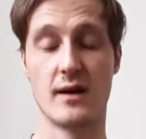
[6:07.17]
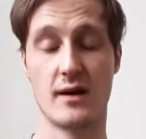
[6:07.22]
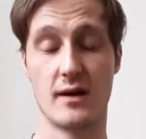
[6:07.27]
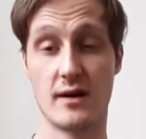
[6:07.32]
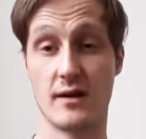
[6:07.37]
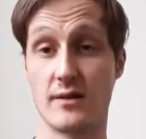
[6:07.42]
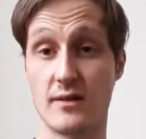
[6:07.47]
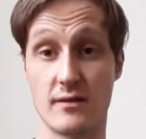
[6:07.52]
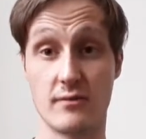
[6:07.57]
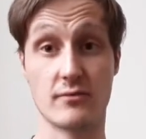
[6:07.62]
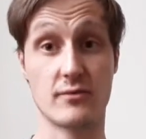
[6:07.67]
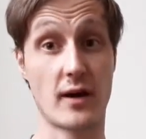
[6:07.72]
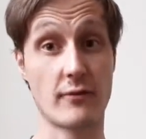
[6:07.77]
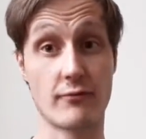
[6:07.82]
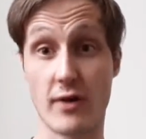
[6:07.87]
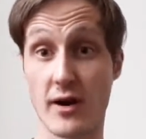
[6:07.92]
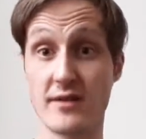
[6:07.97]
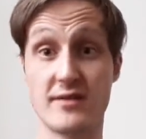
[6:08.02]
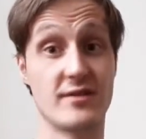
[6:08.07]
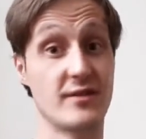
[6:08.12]
and
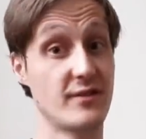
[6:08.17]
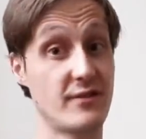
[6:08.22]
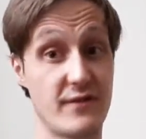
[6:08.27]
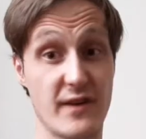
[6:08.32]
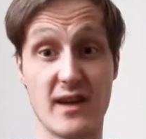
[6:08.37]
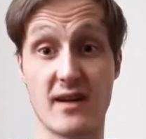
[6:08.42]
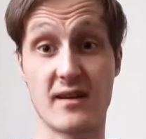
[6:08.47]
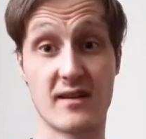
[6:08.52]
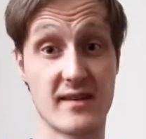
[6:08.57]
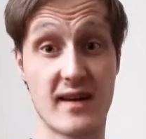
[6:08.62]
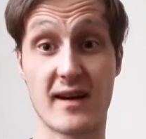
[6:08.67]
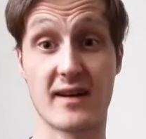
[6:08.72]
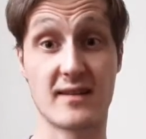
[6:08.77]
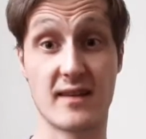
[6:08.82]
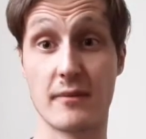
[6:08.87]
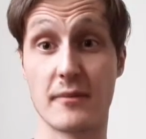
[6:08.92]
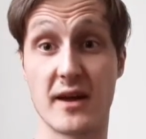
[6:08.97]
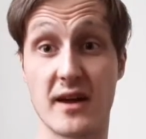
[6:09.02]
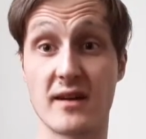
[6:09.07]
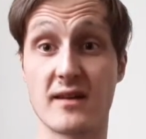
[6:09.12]
writers, thinkers,
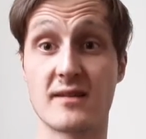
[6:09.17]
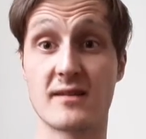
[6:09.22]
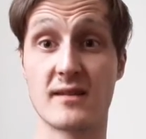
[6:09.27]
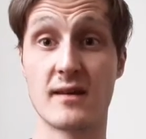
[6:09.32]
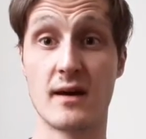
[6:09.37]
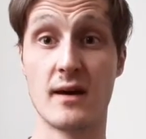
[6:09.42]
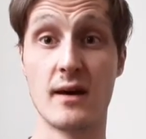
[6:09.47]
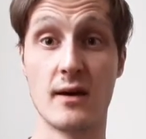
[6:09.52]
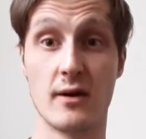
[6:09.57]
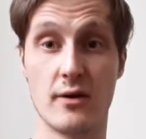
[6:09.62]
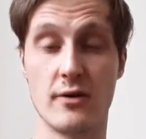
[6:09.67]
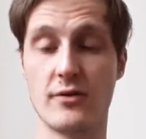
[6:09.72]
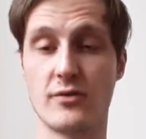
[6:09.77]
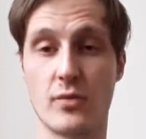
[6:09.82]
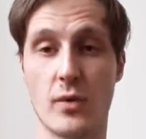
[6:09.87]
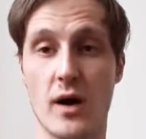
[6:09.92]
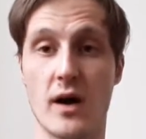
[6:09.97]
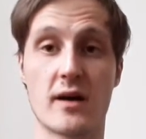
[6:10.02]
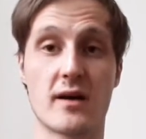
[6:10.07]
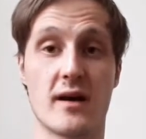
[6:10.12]
academics whose
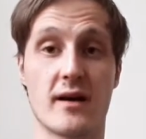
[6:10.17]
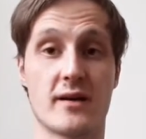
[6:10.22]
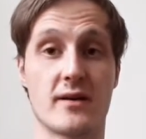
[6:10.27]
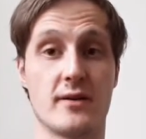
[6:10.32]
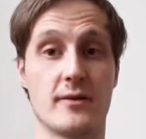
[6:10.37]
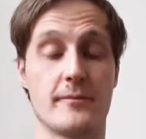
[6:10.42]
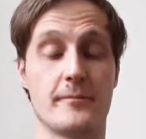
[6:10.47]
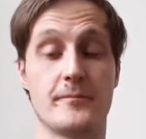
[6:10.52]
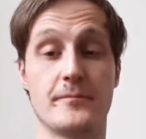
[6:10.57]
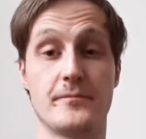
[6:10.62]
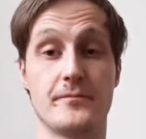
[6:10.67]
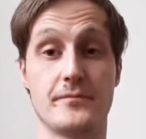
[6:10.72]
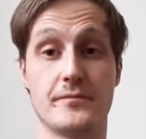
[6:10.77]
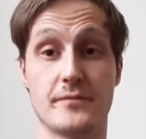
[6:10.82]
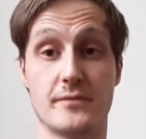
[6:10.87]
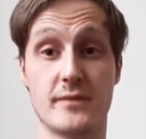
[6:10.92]
work I can,